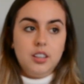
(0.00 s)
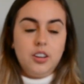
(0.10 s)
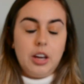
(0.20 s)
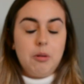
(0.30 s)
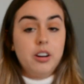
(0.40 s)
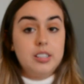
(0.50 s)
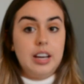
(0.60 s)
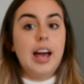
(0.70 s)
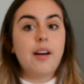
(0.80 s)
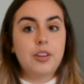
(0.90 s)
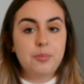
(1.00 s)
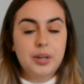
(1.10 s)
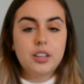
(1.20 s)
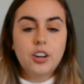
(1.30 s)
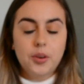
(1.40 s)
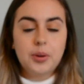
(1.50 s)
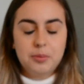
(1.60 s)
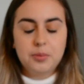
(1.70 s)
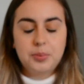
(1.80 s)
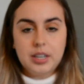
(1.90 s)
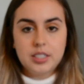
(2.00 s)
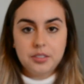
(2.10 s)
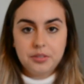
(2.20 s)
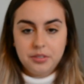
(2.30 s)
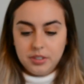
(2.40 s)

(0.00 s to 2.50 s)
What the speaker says: okay, I'm not gonna say I haven't, but you know, it was because of